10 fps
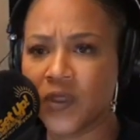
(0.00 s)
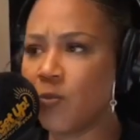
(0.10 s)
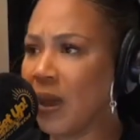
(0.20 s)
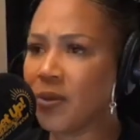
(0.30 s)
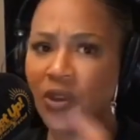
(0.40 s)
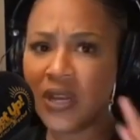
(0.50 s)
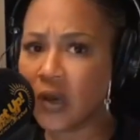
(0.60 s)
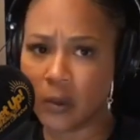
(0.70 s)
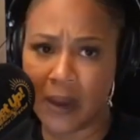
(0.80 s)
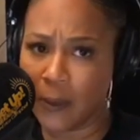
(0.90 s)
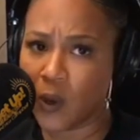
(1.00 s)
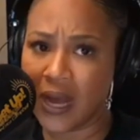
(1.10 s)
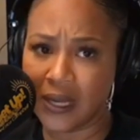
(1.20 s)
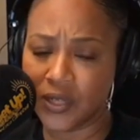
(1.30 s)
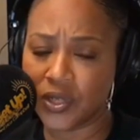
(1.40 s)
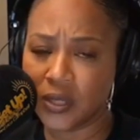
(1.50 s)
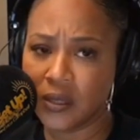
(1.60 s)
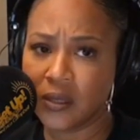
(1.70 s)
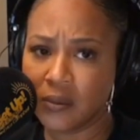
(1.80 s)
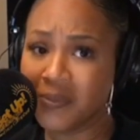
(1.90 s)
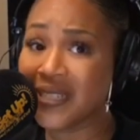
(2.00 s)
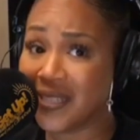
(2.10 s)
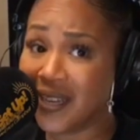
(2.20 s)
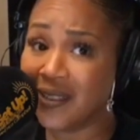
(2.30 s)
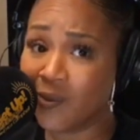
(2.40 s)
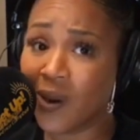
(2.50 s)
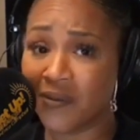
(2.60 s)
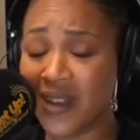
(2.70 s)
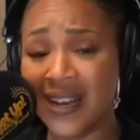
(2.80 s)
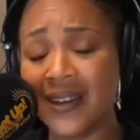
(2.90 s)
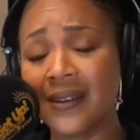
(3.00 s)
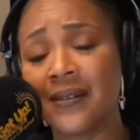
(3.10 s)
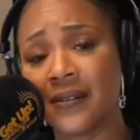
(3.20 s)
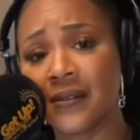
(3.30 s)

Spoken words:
Maybe you didn't go to Bible college, but study the Word of God